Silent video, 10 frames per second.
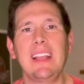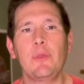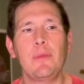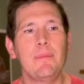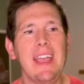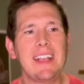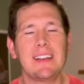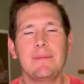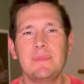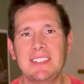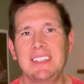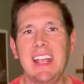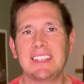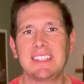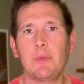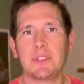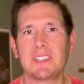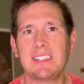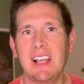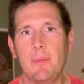they will make mistakes, they will
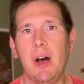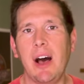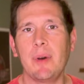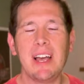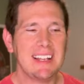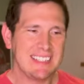slip up.